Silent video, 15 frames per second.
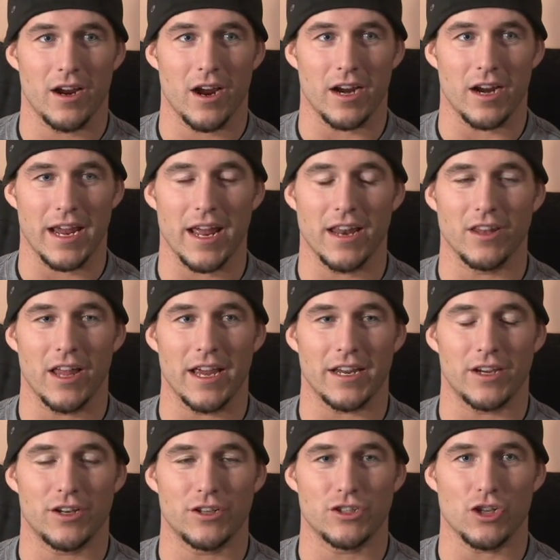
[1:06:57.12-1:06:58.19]
again,
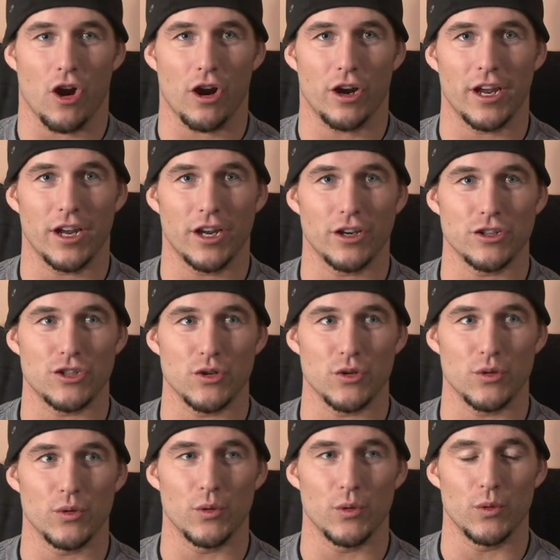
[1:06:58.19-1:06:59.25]
like talking
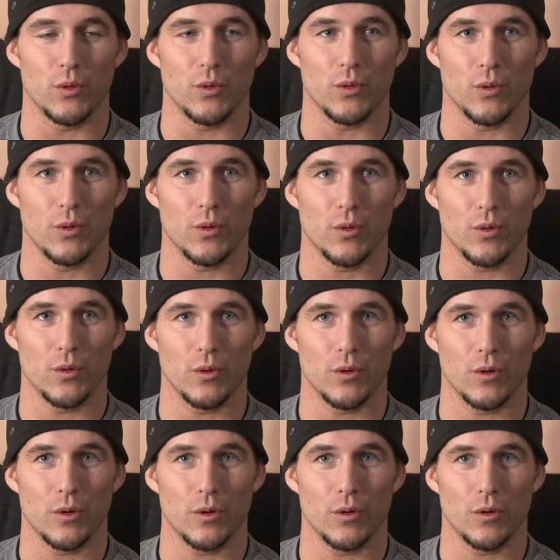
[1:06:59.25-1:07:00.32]
to...
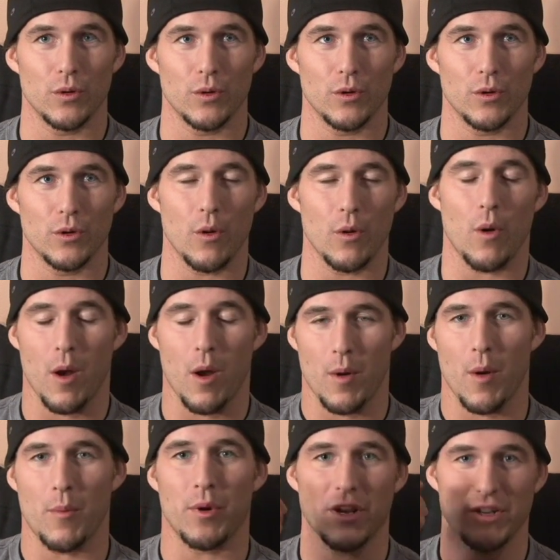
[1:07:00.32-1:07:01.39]
Well,
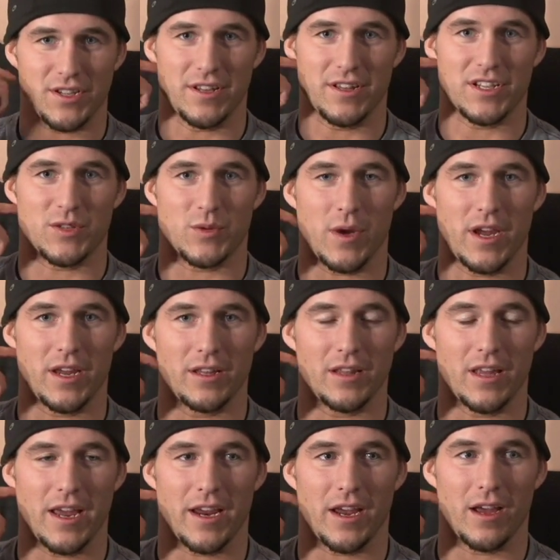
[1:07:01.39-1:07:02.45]
I'll put it to you this way,
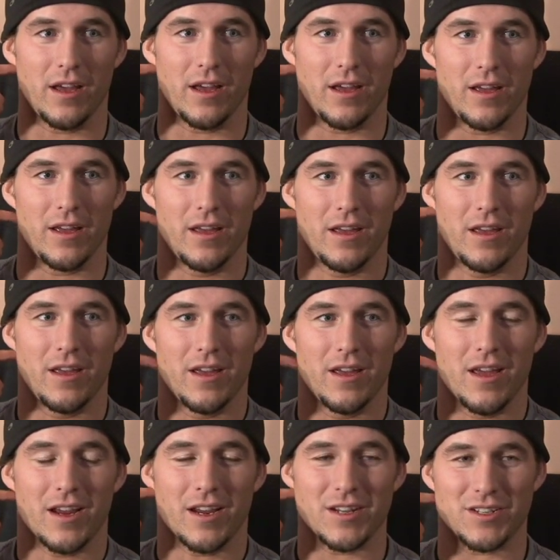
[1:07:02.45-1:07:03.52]
like,
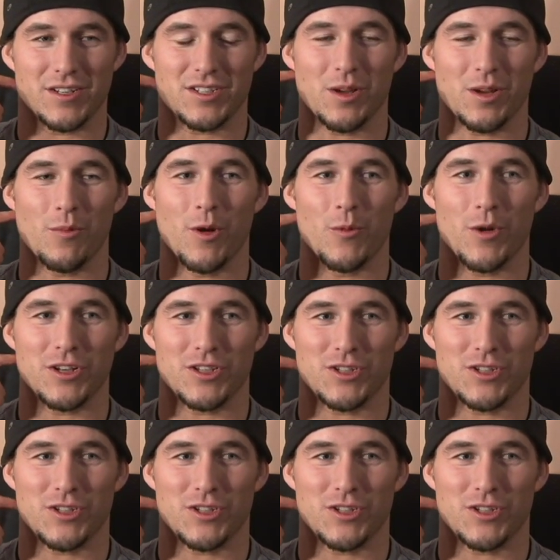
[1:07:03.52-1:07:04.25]
because someone once